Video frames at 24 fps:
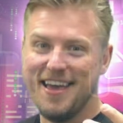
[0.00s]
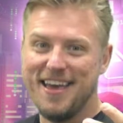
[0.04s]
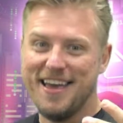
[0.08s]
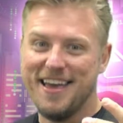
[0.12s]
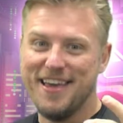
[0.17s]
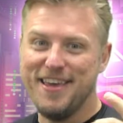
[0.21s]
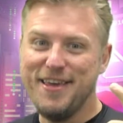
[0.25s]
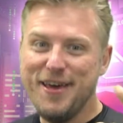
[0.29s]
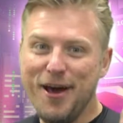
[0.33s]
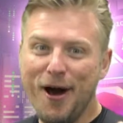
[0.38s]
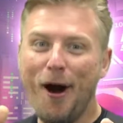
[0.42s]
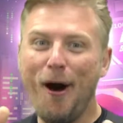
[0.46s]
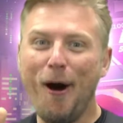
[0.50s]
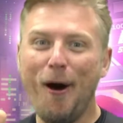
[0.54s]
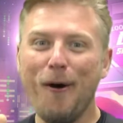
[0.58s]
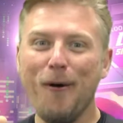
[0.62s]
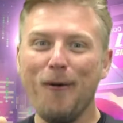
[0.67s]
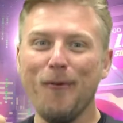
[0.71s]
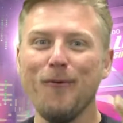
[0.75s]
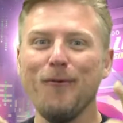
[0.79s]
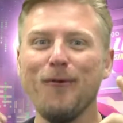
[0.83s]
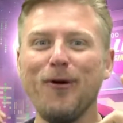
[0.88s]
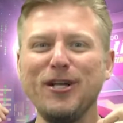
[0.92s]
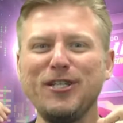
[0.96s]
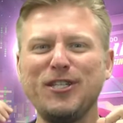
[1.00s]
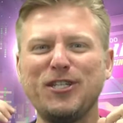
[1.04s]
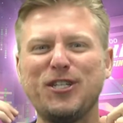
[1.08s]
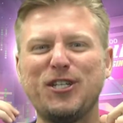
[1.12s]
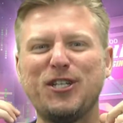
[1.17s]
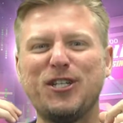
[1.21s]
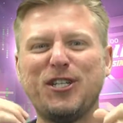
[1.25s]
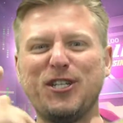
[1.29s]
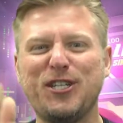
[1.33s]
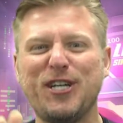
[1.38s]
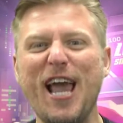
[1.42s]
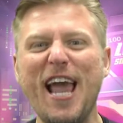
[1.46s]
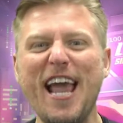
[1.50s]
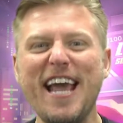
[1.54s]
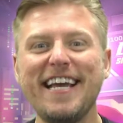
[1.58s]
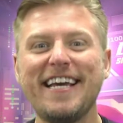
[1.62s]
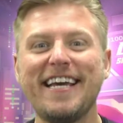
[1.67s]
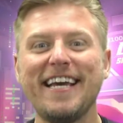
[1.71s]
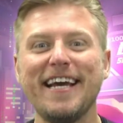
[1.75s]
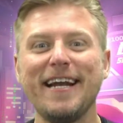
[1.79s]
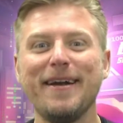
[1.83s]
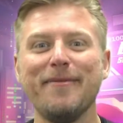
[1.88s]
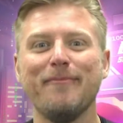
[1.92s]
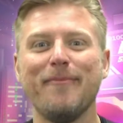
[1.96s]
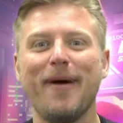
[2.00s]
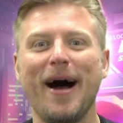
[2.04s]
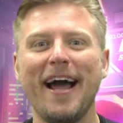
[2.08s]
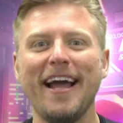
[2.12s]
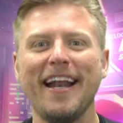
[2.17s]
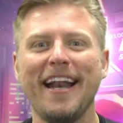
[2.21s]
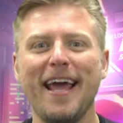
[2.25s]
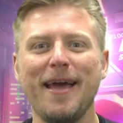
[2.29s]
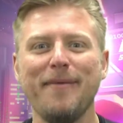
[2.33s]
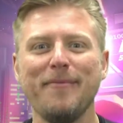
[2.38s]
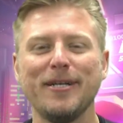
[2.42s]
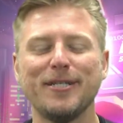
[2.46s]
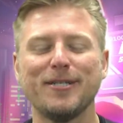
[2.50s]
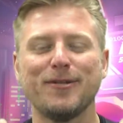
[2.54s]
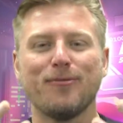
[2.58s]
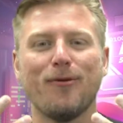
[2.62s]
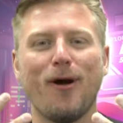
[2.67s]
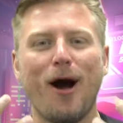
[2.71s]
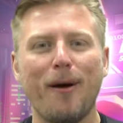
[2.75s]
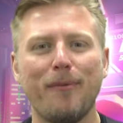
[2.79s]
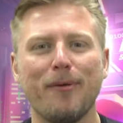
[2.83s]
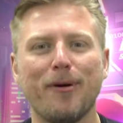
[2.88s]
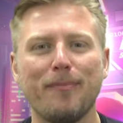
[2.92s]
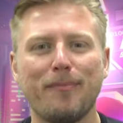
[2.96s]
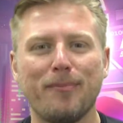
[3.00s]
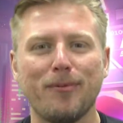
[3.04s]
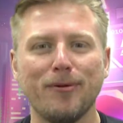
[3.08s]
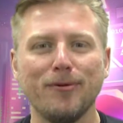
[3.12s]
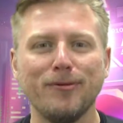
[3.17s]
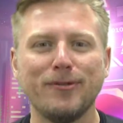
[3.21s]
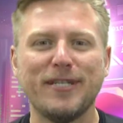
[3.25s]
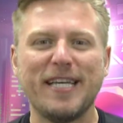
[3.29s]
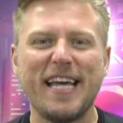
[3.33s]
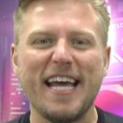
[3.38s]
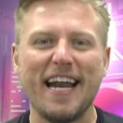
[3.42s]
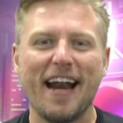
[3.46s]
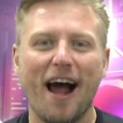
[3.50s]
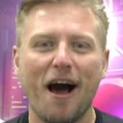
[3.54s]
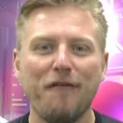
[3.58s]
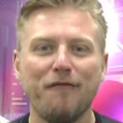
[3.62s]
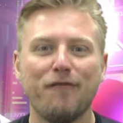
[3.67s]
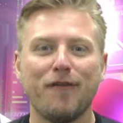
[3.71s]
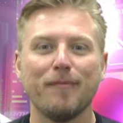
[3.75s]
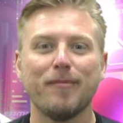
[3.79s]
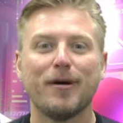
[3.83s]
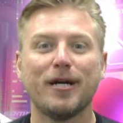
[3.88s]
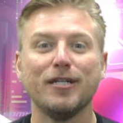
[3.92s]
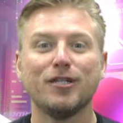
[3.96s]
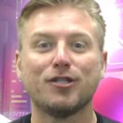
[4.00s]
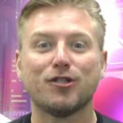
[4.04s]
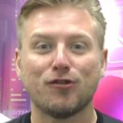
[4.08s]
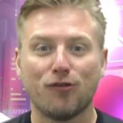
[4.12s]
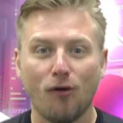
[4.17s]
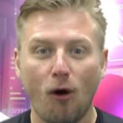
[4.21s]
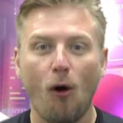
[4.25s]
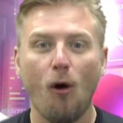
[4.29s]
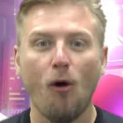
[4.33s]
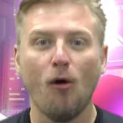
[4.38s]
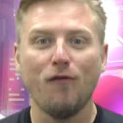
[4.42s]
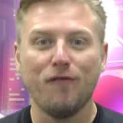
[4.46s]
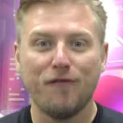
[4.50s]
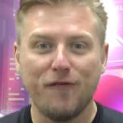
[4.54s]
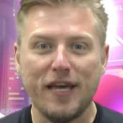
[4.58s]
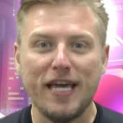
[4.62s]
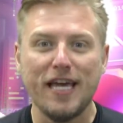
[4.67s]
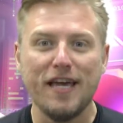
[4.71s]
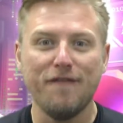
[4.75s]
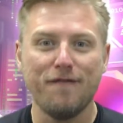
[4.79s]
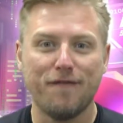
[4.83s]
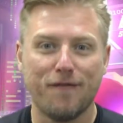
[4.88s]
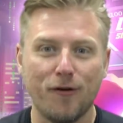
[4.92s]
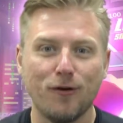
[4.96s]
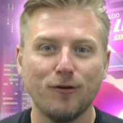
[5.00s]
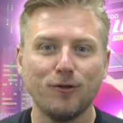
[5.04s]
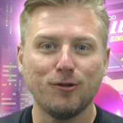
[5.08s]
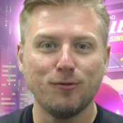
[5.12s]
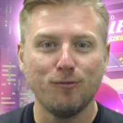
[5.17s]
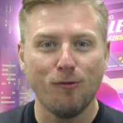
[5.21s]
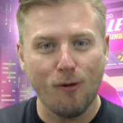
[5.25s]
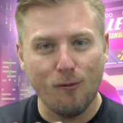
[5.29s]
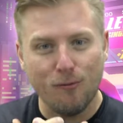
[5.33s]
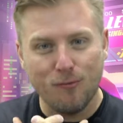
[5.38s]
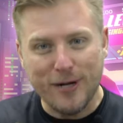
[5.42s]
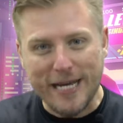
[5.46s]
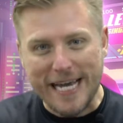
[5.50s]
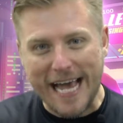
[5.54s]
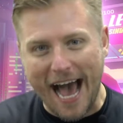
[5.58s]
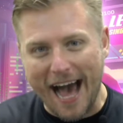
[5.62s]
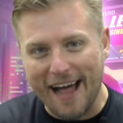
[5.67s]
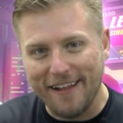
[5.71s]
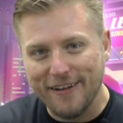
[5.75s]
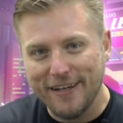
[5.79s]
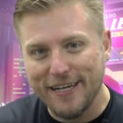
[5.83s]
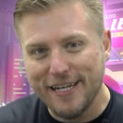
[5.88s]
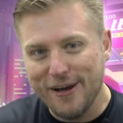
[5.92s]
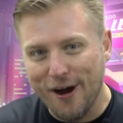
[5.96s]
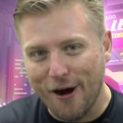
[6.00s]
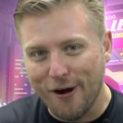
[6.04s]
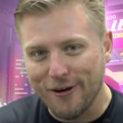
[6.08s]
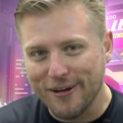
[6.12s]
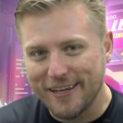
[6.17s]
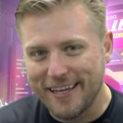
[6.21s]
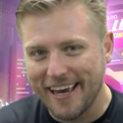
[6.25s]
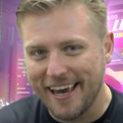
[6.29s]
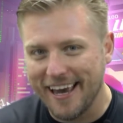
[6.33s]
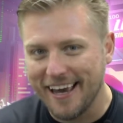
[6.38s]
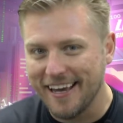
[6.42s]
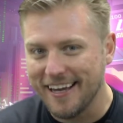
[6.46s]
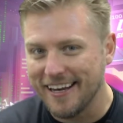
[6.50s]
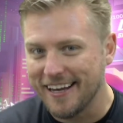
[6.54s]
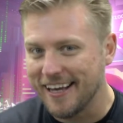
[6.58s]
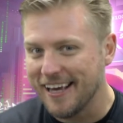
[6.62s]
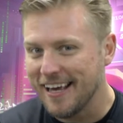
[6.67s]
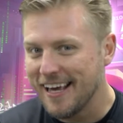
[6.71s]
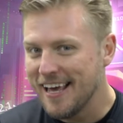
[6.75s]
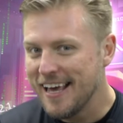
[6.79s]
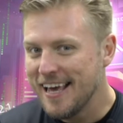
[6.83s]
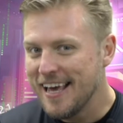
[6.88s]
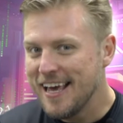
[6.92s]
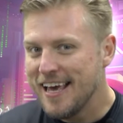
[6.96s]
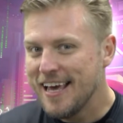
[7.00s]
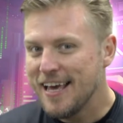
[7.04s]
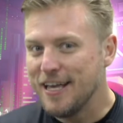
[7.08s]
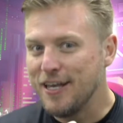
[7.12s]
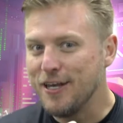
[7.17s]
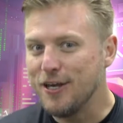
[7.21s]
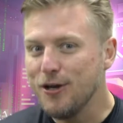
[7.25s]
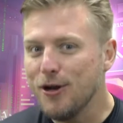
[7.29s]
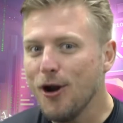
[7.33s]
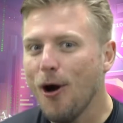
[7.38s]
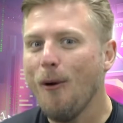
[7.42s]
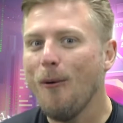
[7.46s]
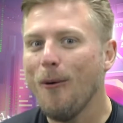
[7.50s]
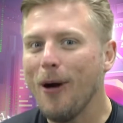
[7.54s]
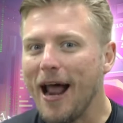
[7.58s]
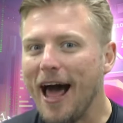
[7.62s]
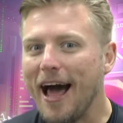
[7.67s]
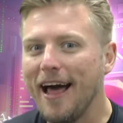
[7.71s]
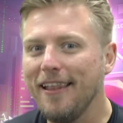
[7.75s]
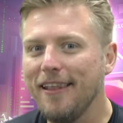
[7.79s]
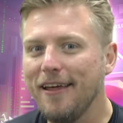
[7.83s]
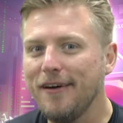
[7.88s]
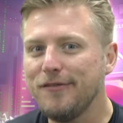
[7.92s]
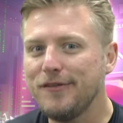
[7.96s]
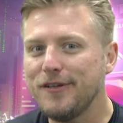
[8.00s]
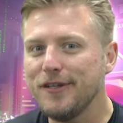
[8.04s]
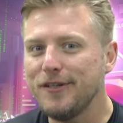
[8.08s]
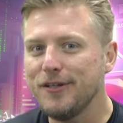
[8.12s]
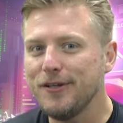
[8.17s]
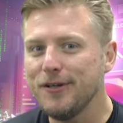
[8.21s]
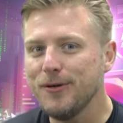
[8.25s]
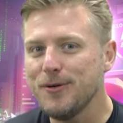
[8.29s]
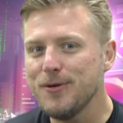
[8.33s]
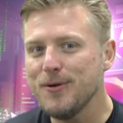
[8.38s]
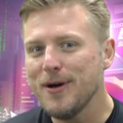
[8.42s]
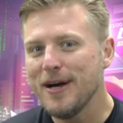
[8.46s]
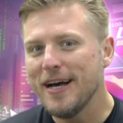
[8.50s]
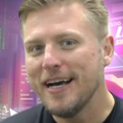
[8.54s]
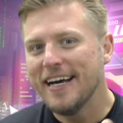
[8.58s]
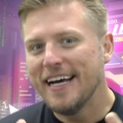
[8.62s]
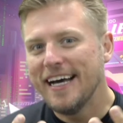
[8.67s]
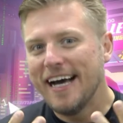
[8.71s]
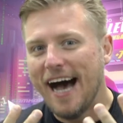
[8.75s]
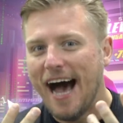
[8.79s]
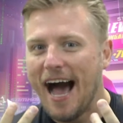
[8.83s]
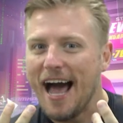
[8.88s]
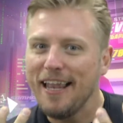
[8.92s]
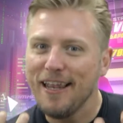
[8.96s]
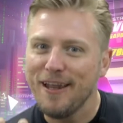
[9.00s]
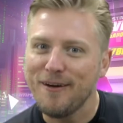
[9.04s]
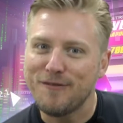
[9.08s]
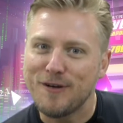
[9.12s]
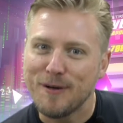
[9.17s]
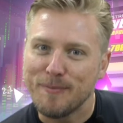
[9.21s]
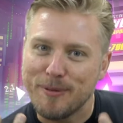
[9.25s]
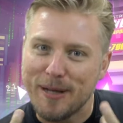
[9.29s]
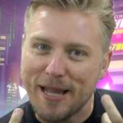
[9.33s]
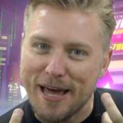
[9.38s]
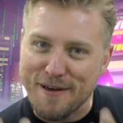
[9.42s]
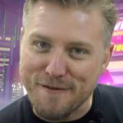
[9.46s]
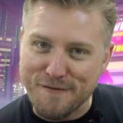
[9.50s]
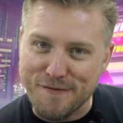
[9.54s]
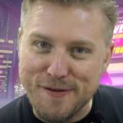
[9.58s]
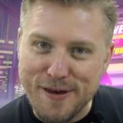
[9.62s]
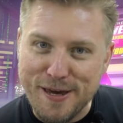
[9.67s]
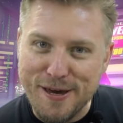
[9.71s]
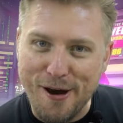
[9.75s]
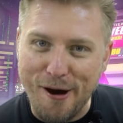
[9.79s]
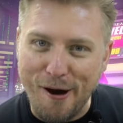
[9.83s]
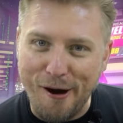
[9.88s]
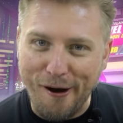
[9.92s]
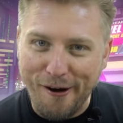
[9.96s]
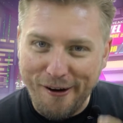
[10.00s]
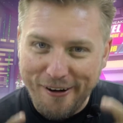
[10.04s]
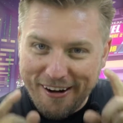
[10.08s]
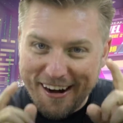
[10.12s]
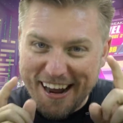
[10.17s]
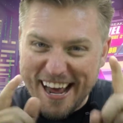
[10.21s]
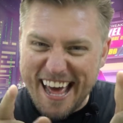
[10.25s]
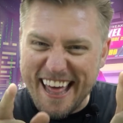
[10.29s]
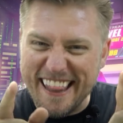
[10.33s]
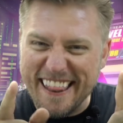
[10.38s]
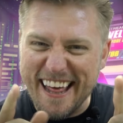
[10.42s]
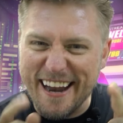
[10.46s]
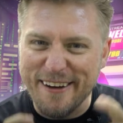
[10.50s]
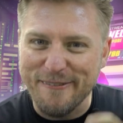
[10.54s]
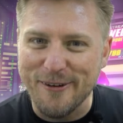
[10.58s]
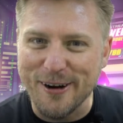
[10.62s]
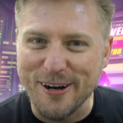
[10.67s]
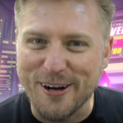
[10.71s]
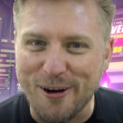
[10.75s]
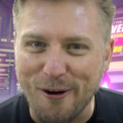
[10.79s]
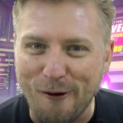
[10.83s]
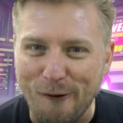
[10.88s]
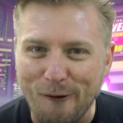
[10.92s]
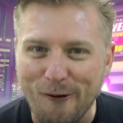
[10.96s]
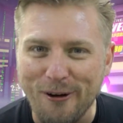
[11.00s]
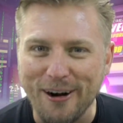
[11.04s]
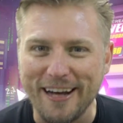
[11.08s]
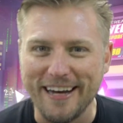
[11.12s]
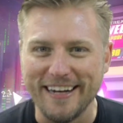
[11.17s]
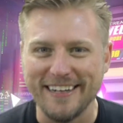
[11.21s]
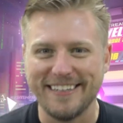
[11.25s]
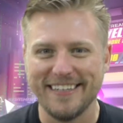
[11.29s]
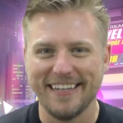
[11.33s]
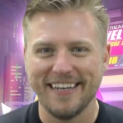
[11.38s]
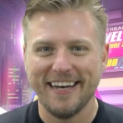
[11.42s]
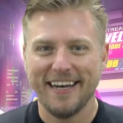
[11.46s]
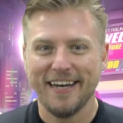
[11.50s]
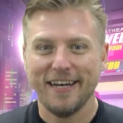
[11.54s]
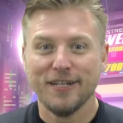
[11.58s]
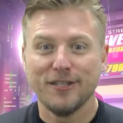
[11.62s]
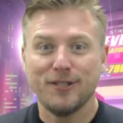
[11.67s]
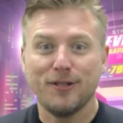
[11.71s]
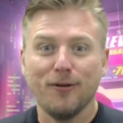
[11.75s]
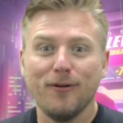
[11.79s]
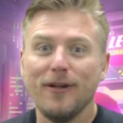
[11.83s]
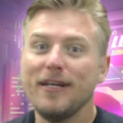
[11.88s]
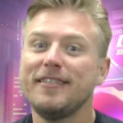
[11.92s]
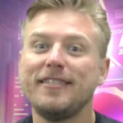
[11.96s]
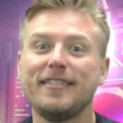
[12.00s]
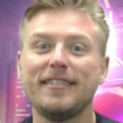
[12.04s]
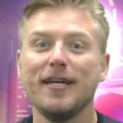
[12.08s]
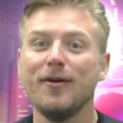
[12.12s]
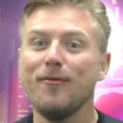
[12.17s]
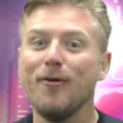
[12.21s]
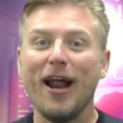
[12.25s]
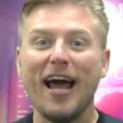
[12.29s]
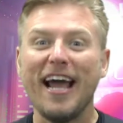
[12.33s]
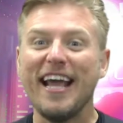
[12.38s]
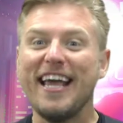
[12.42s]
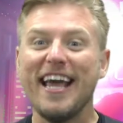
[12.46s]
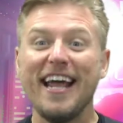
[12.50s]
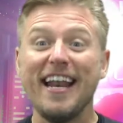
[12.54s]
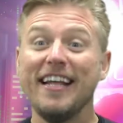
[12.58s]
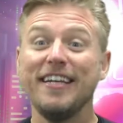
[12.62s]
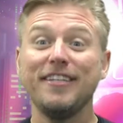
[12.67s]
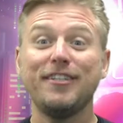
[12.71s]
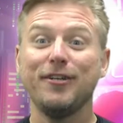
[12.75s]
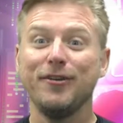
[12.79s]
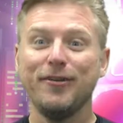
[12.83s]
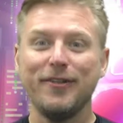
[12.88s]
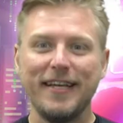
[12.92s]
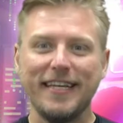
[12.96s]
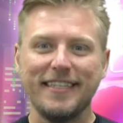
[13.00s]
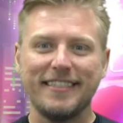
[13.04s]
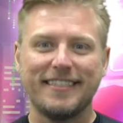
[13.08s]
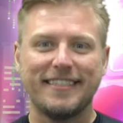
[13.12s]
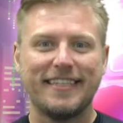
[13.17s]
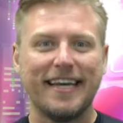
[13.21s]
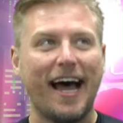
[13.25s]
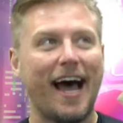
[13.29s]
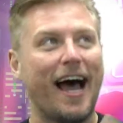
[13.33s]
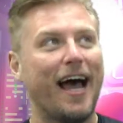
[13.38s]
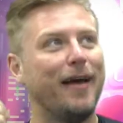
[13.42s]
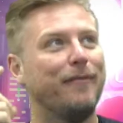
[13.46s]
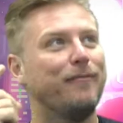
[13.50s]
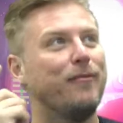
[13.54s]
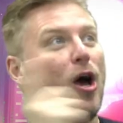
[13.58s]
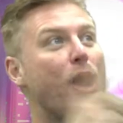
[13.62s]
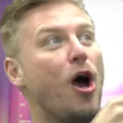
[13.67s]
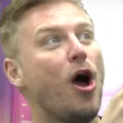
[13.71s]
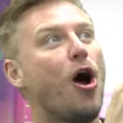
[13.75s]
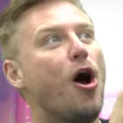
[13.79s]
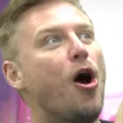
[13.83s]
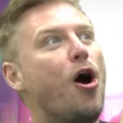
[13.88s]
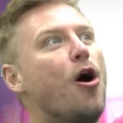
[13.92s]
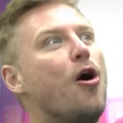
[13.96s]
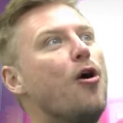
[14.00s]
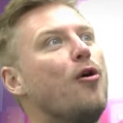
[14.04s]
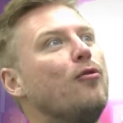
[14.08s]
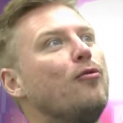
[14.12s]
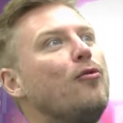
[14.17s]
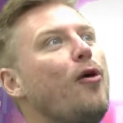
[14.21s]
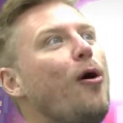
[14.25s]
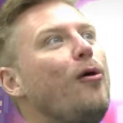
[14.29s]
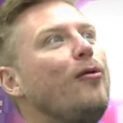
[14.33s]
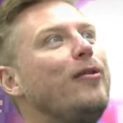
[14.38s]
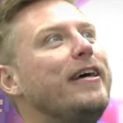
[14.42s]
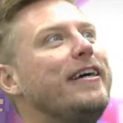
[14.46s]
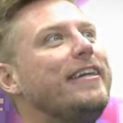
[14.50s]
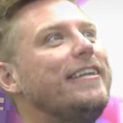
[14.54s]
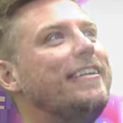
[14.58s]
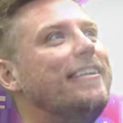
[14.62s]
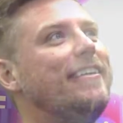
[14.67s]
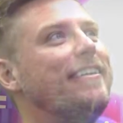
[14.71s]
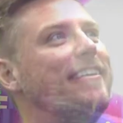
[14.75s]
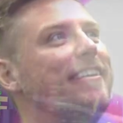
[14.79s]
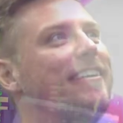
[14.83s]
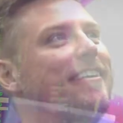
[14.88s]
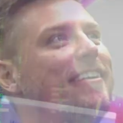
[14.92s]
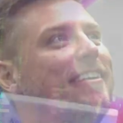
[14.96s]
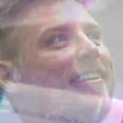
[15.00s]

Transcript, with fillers: Yo, what's shaking? My name is Robert Bruski and I'm from Control V Virtual Reality Arcade. You know what I love to do? I love to play V R and then record it. So let's see what I get into this time. Roll it!